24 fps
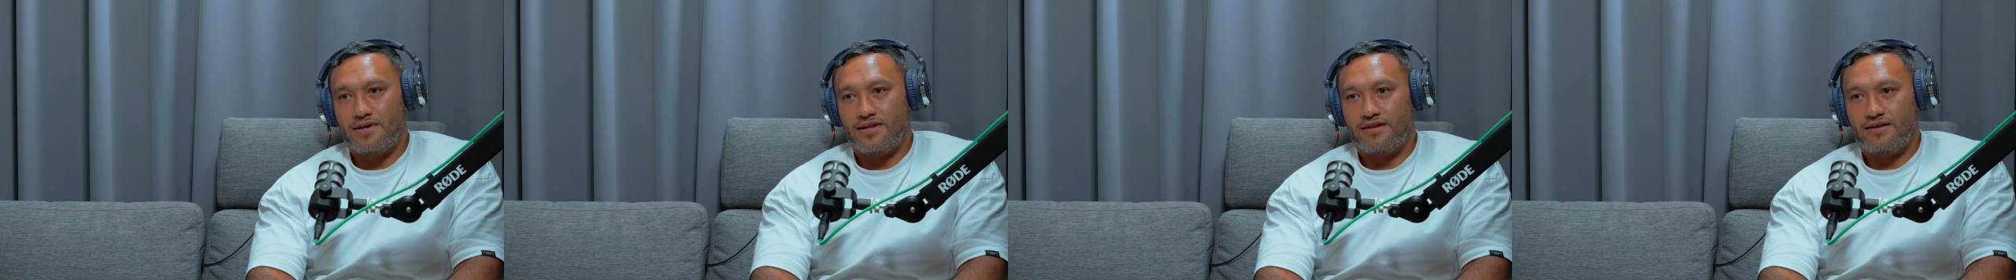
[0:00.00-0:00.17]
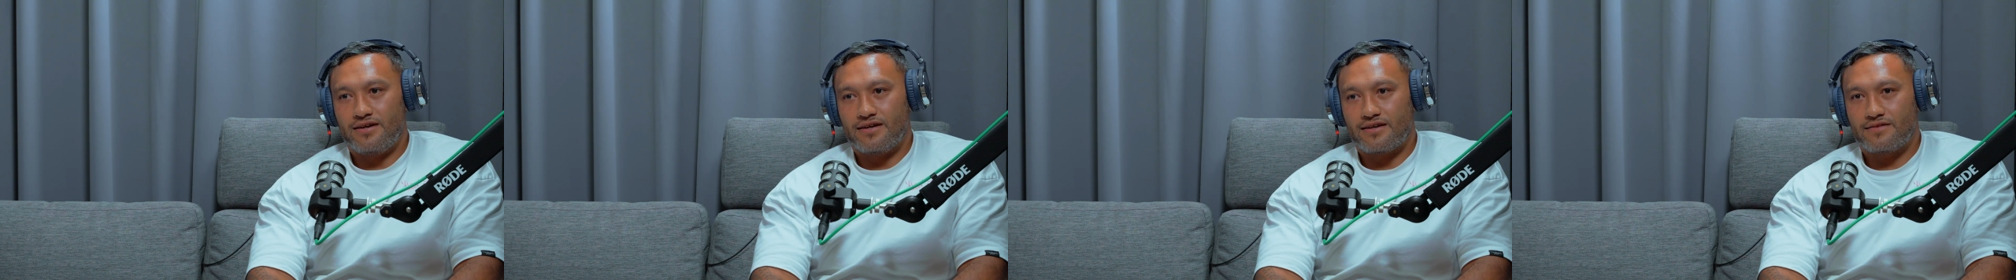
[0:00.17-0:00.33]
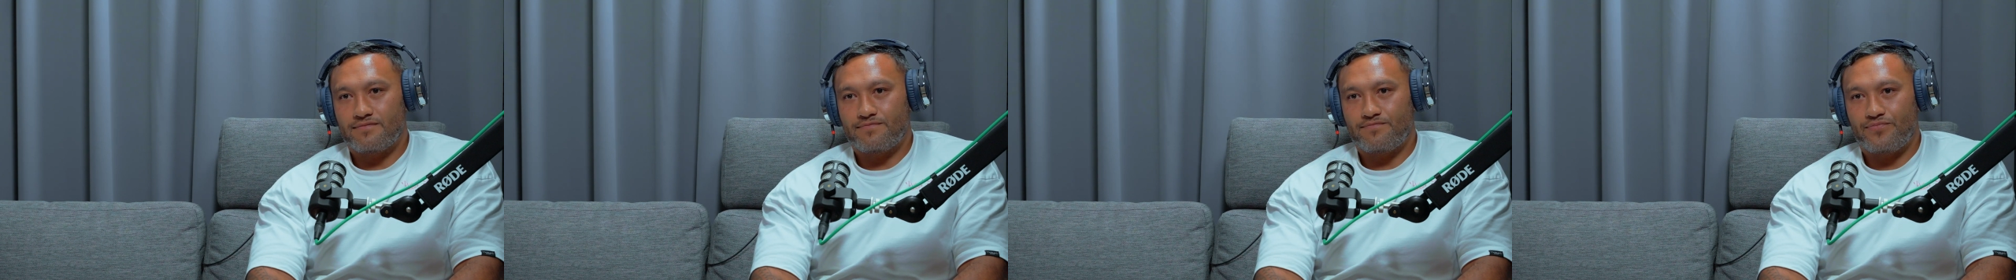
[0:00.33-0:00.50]
and
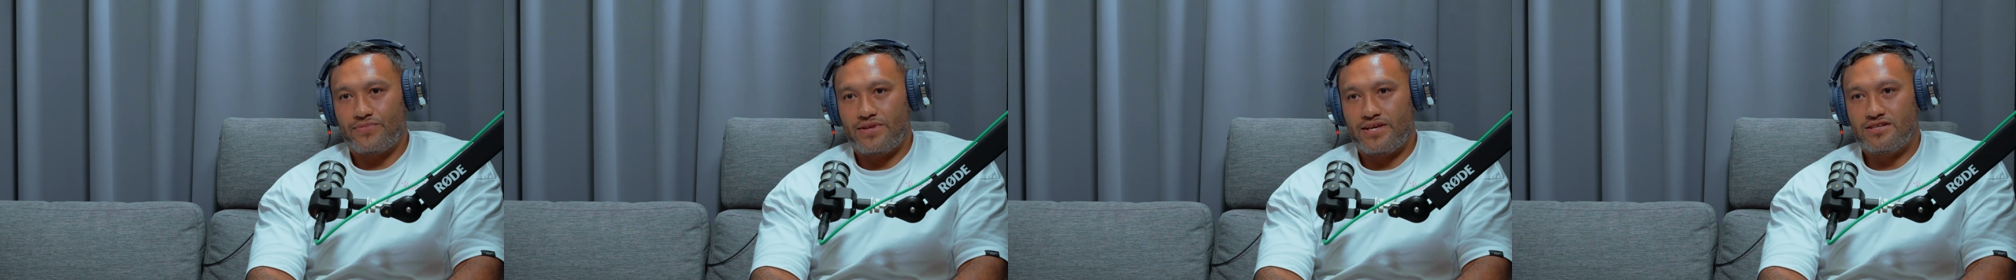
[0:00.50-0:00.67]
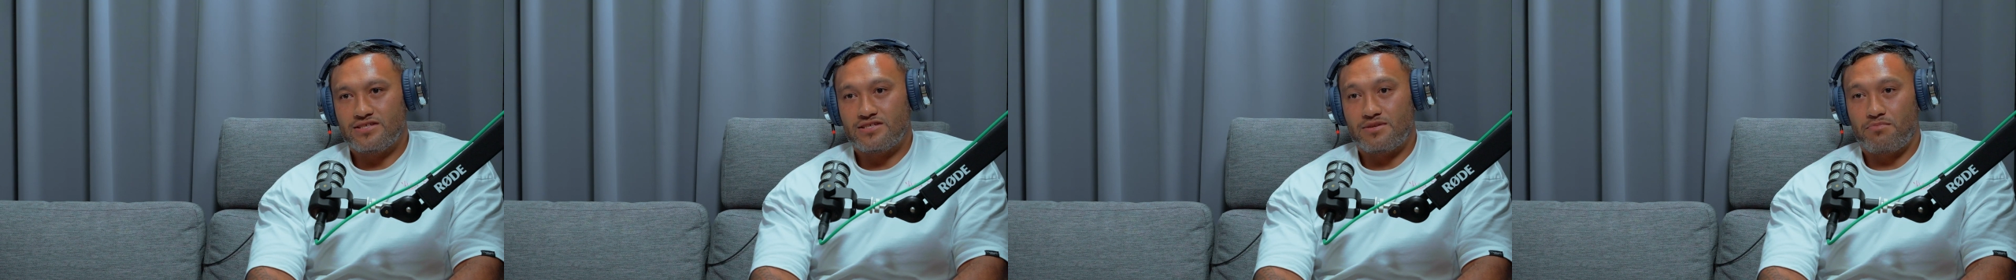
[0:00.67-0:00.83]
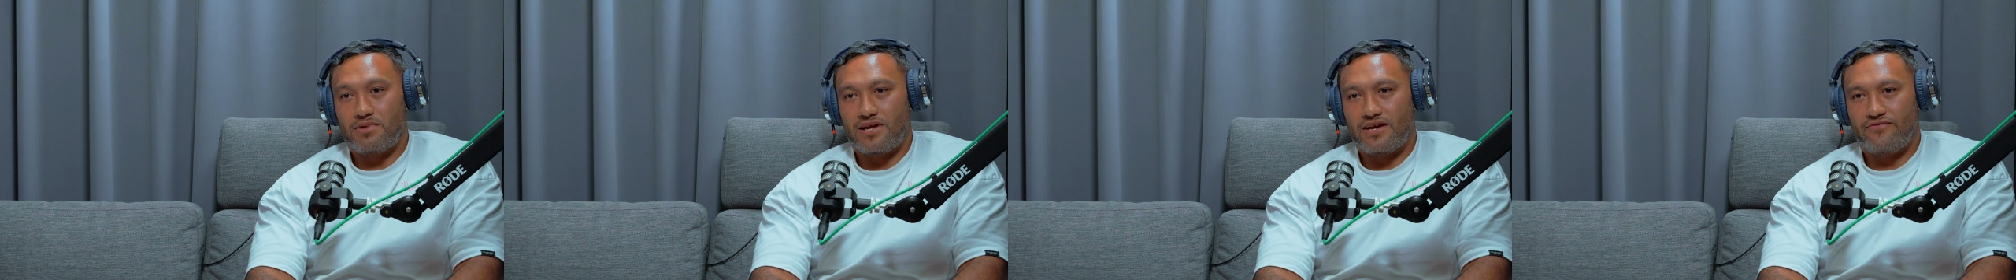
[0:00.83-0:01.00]
like he
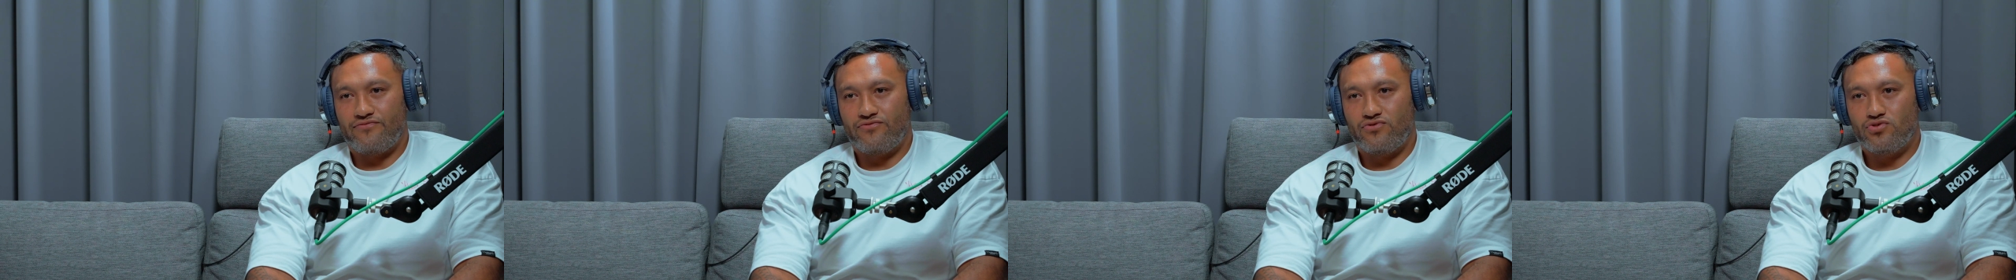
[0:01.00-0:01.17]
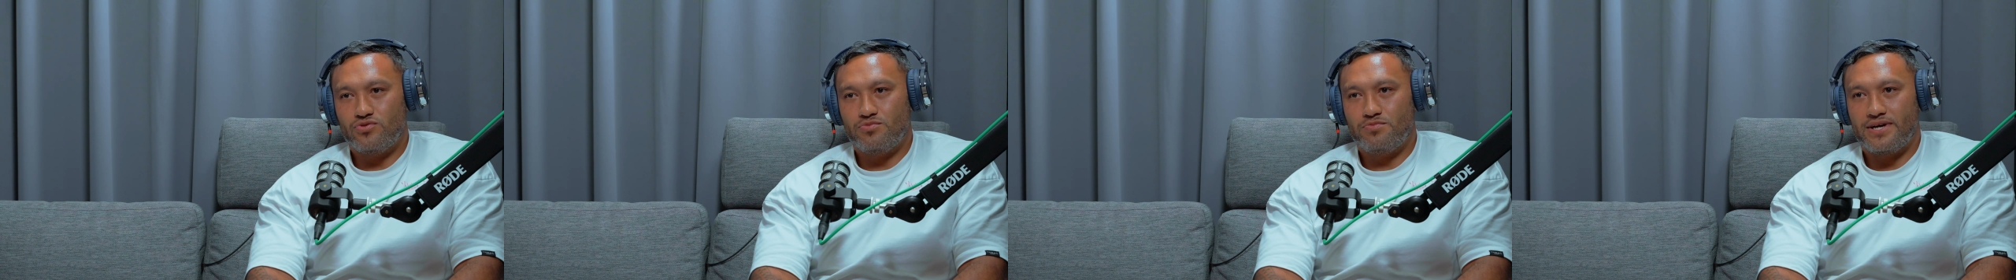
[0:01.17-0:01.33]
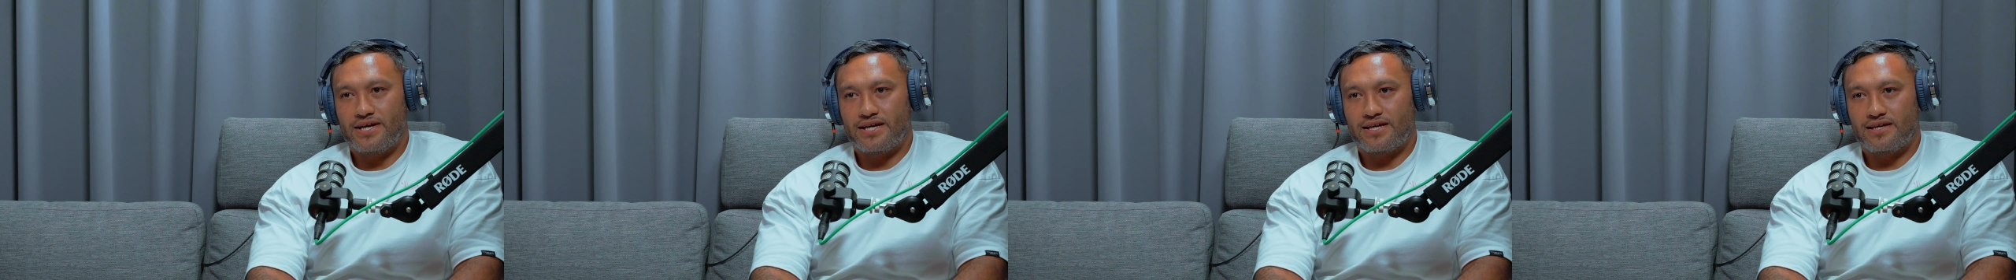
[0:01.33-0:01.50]
used to play
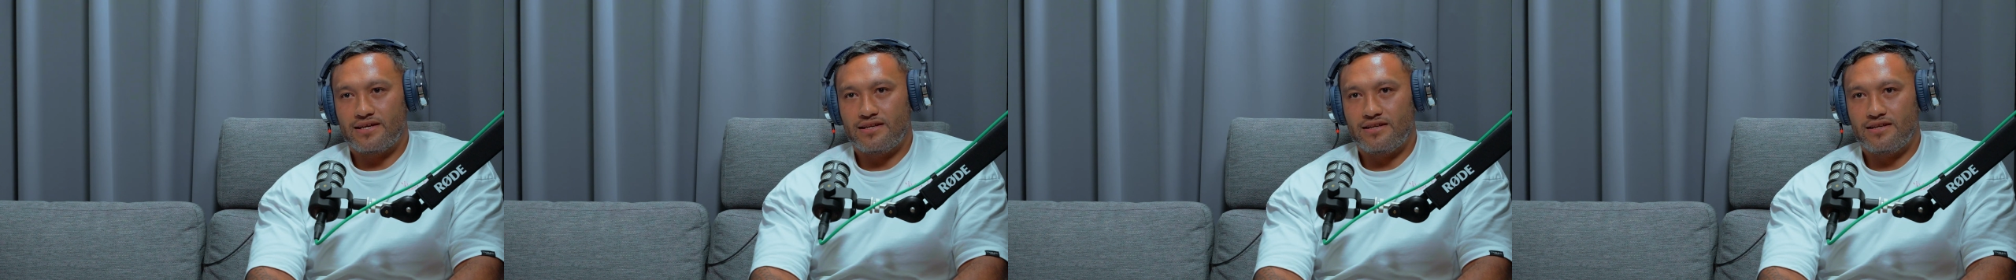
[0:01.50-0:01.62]
fullback,